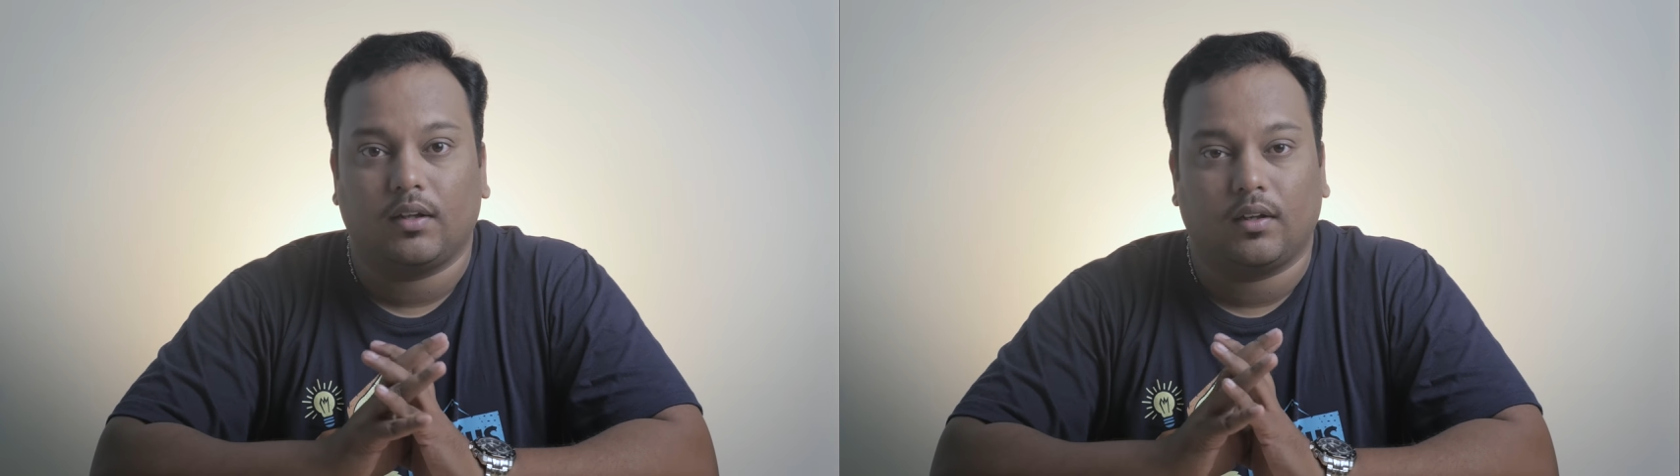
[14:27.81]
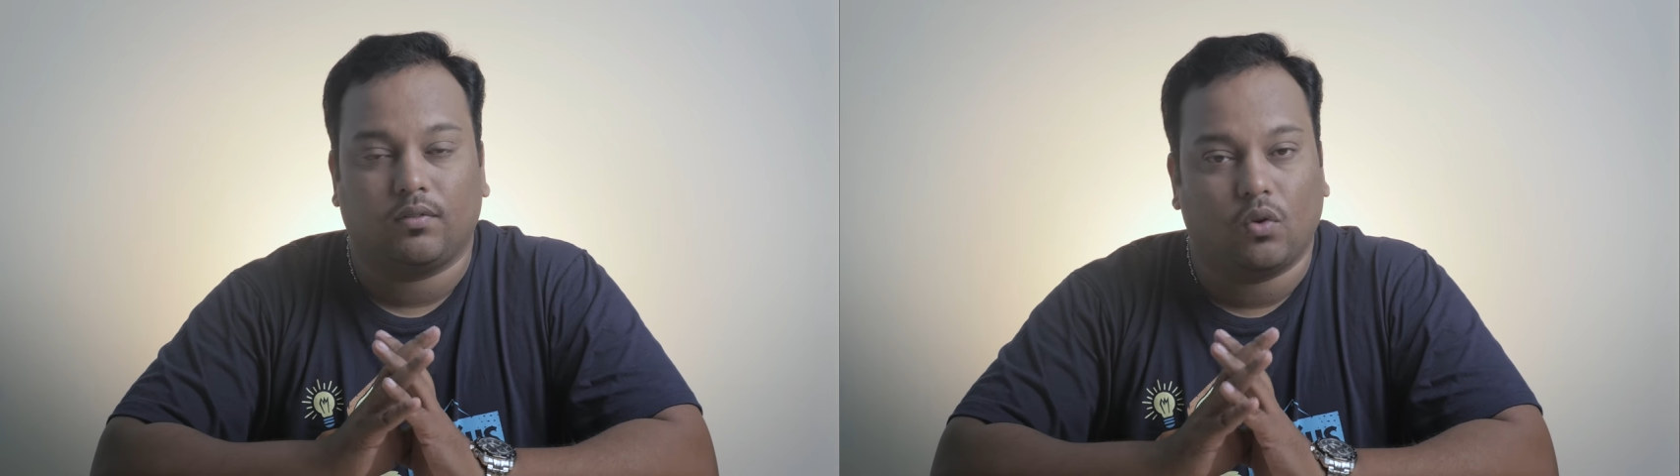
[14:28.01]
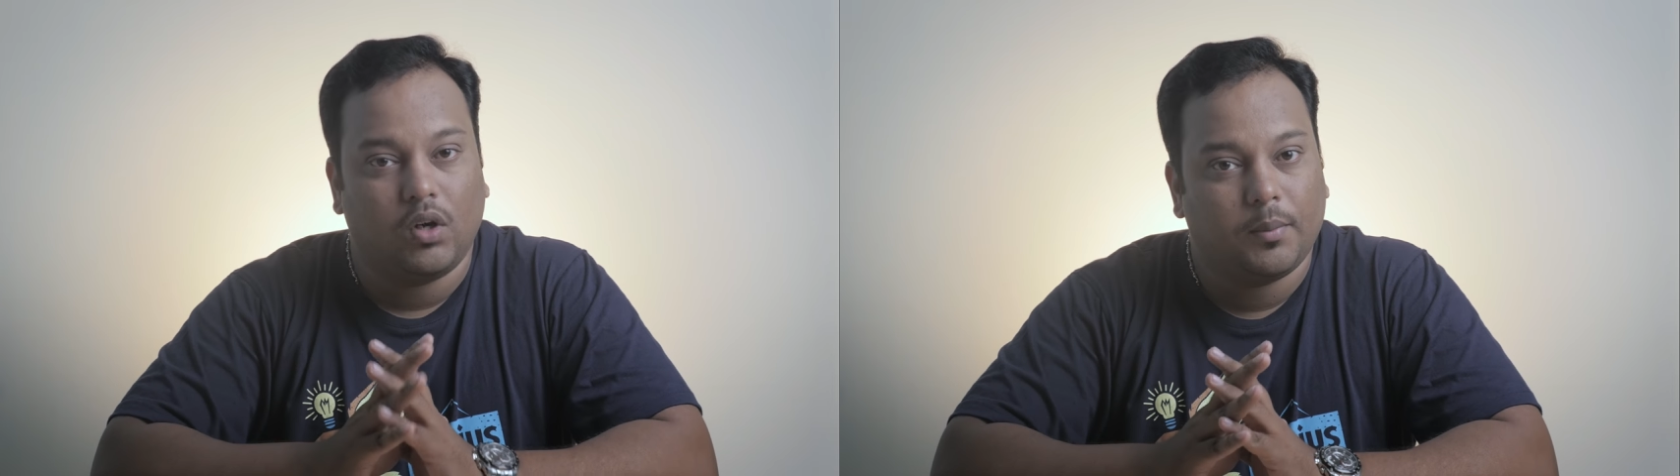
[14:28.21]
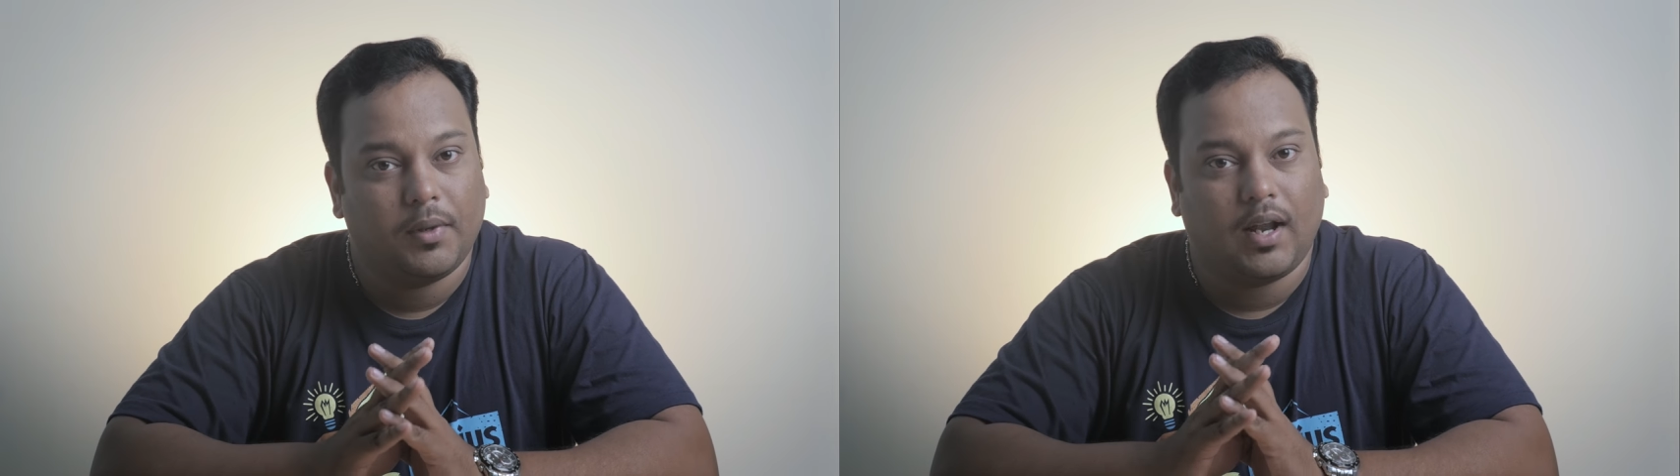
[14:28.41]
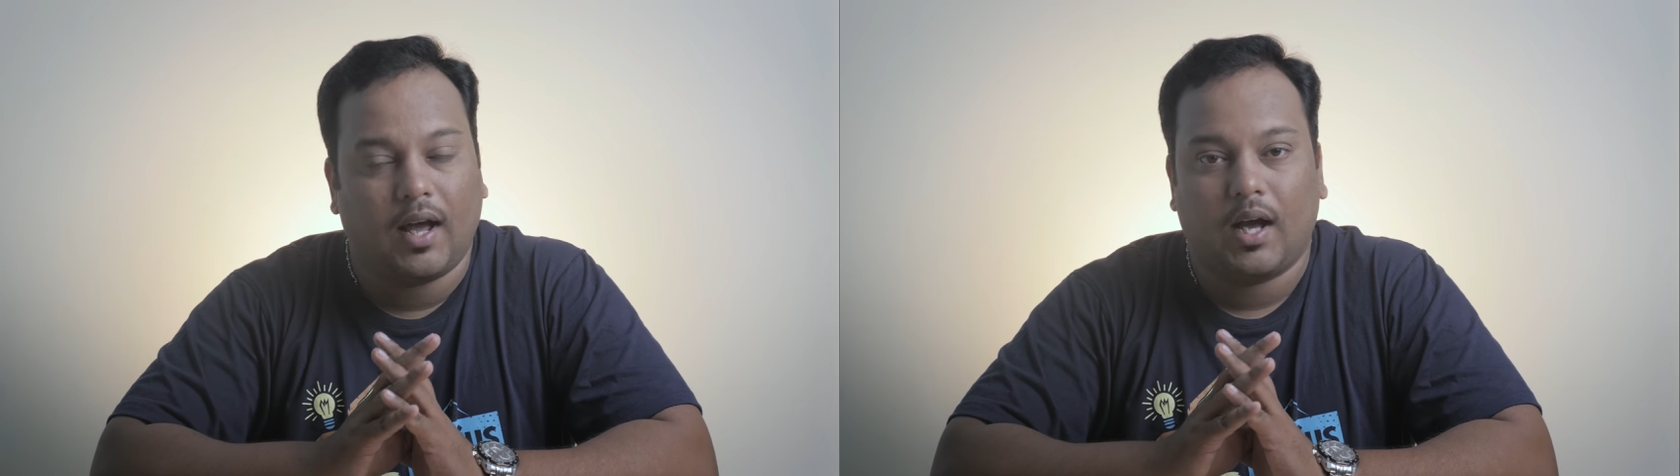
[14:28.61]
The
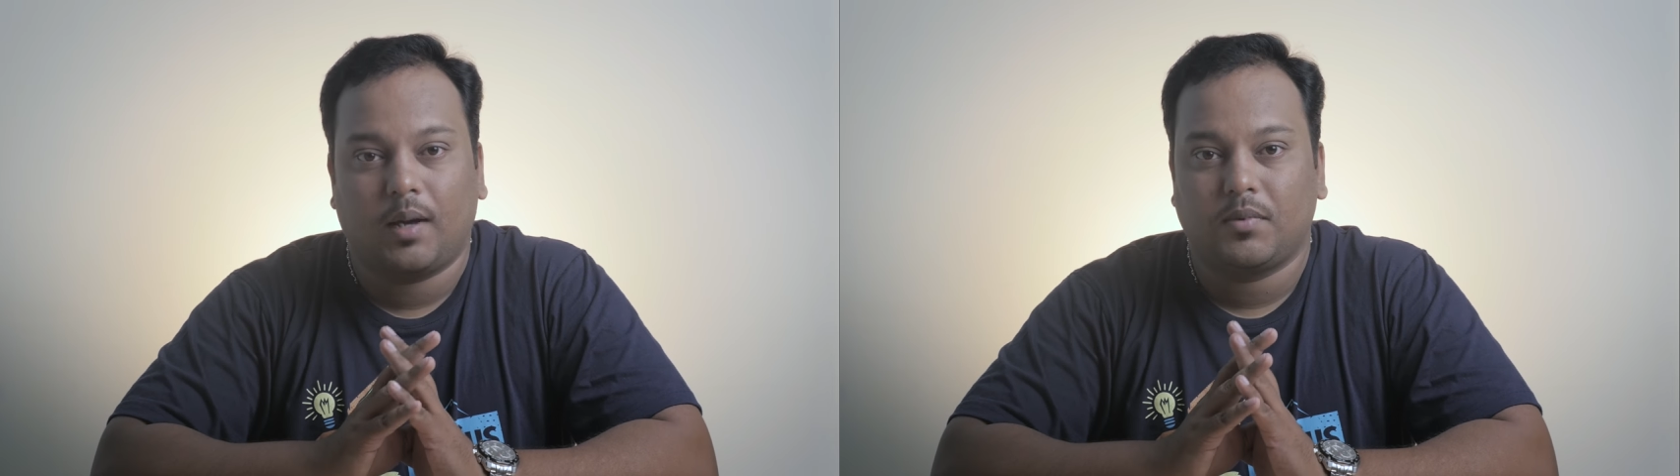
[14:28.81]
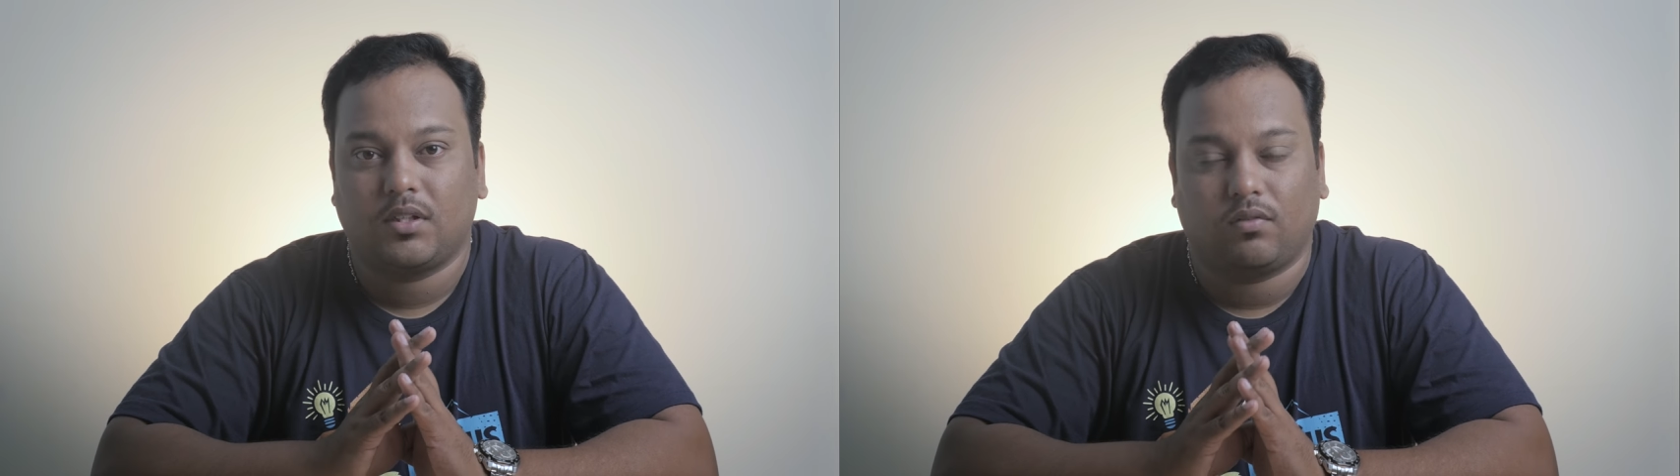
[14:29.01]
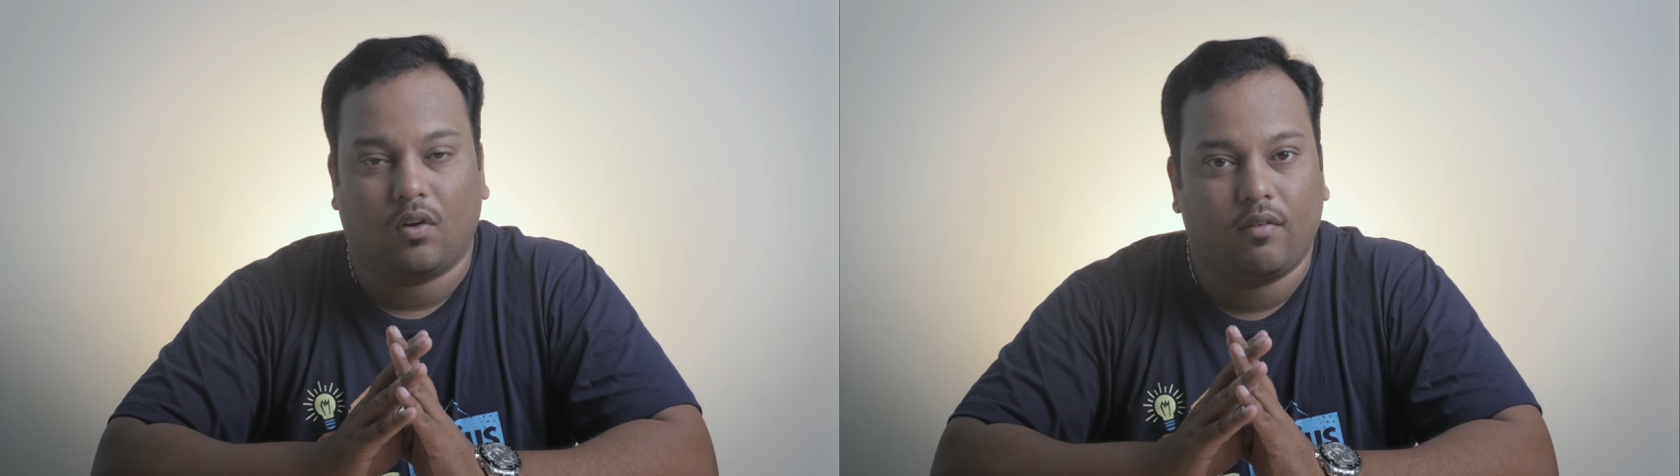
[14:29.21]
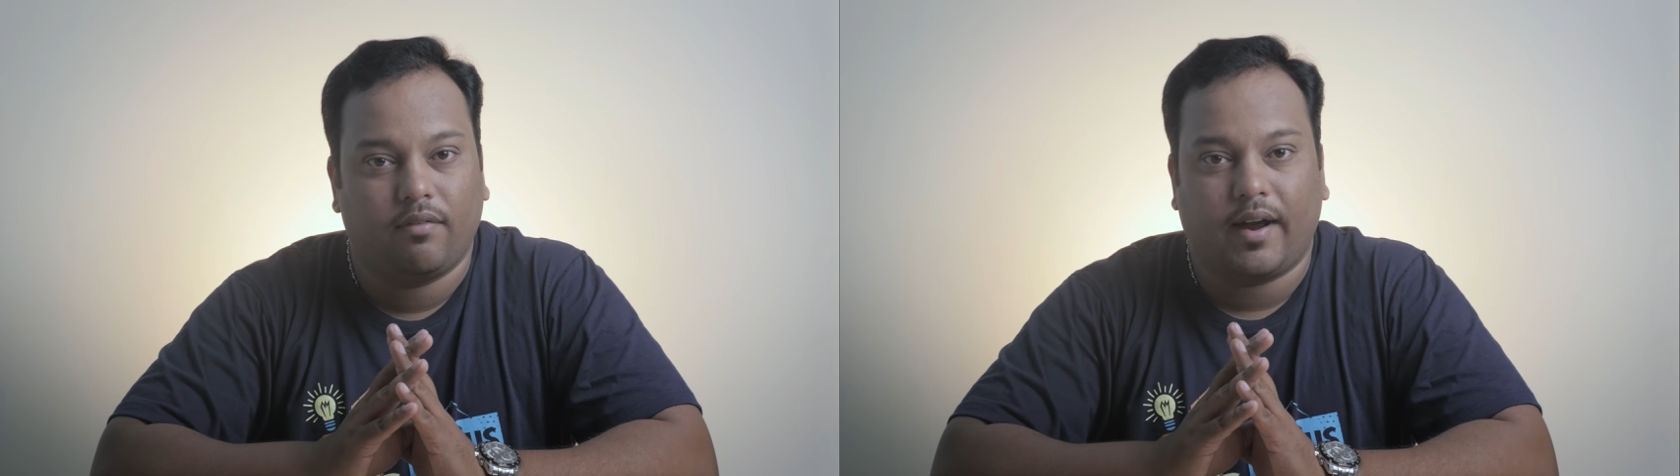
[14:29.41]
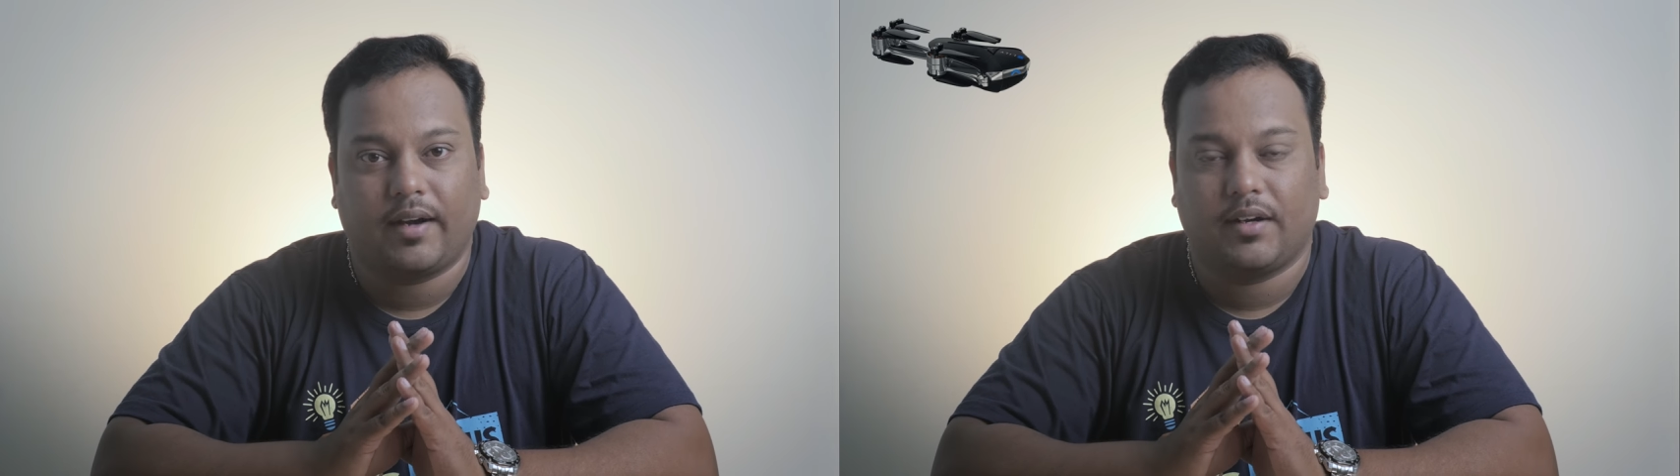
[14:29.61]
foldable arms, the form
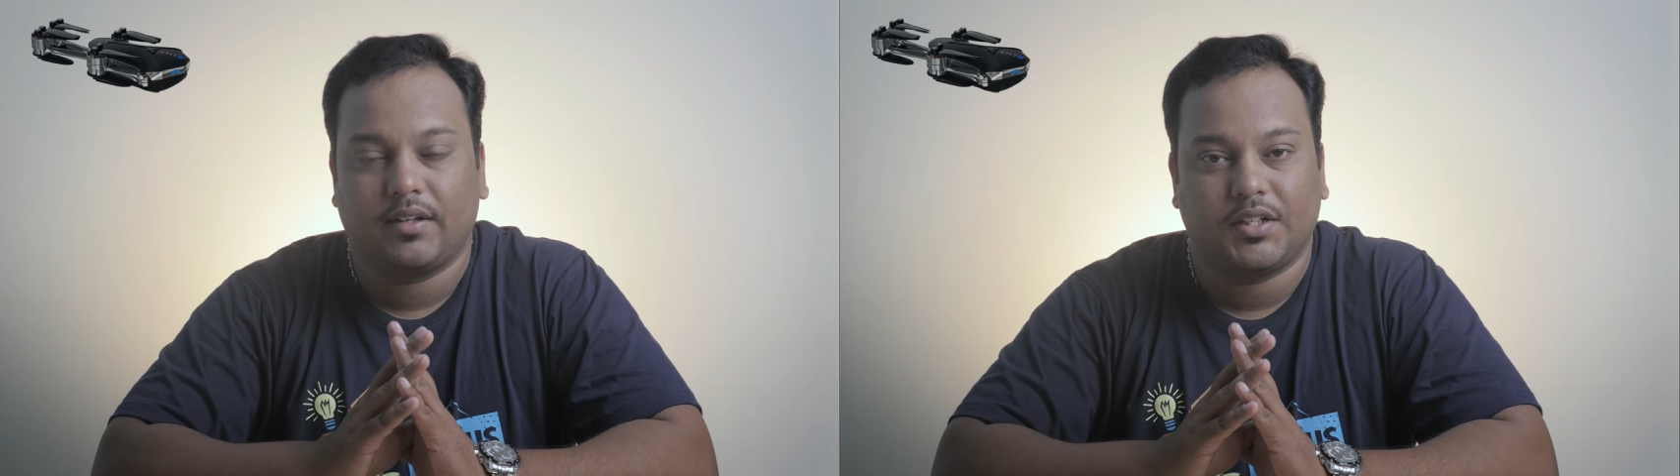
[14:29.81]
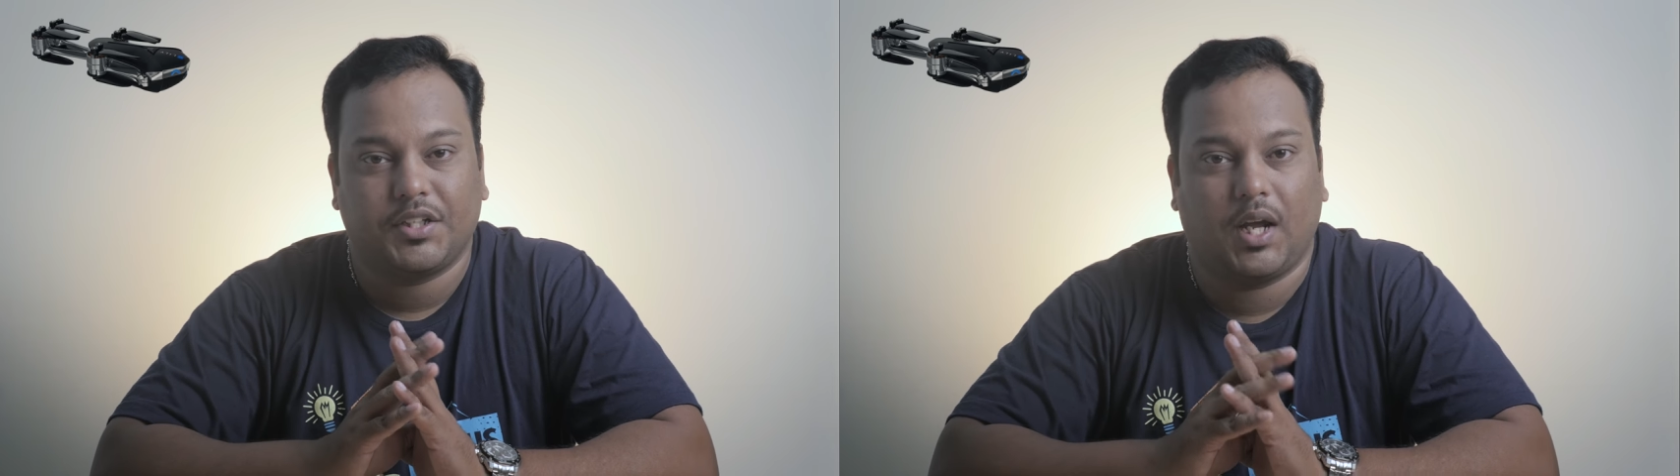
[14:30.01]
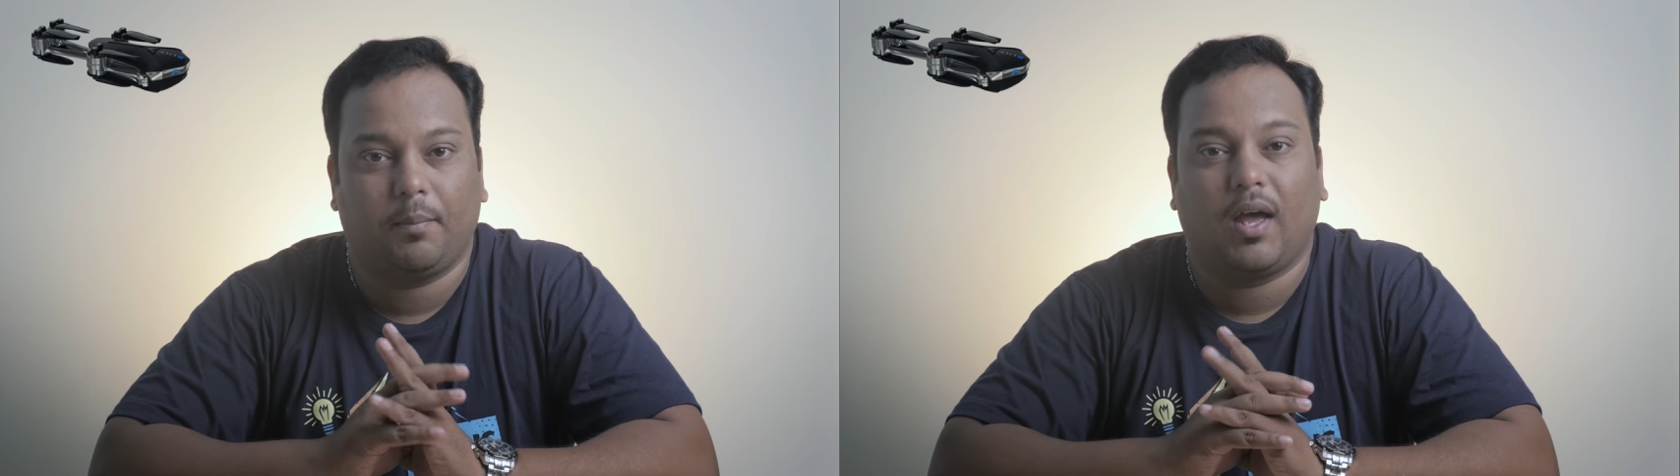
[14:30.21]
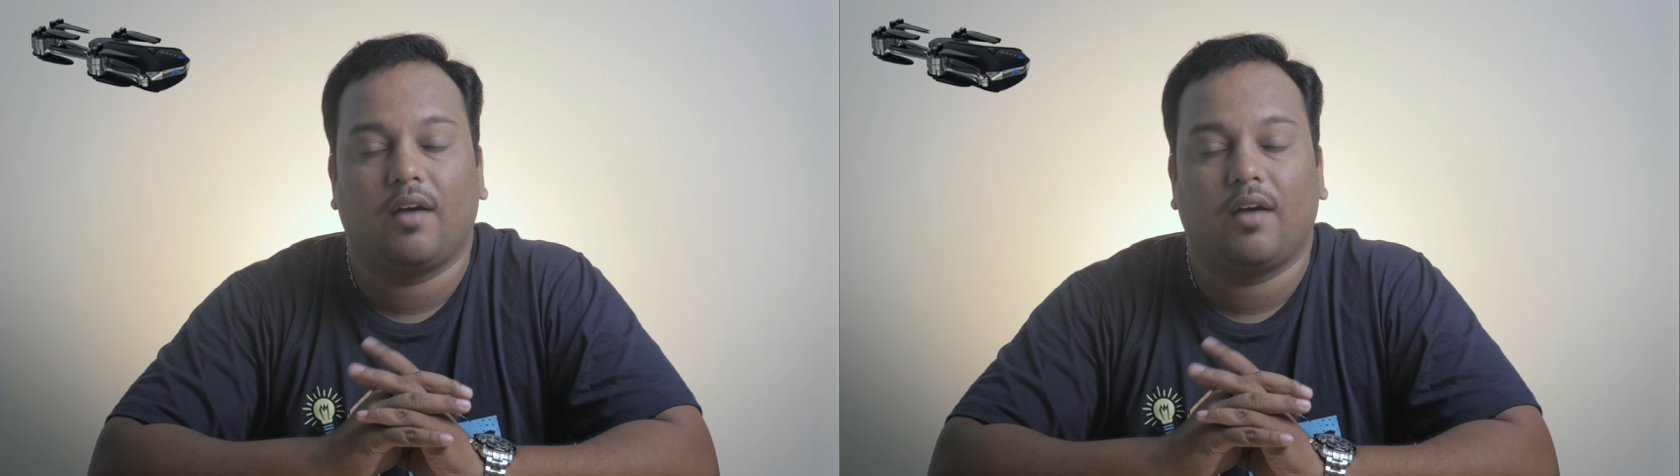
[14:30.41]
factor, the shape,